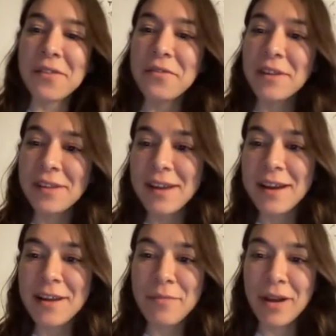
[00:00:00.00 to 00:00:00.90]
I feel like
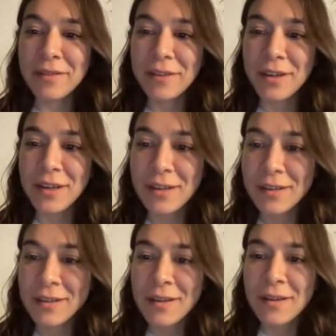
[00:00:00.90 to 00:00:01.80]
I'm under
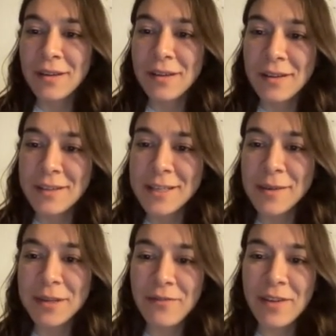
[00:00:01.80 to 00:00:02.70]
some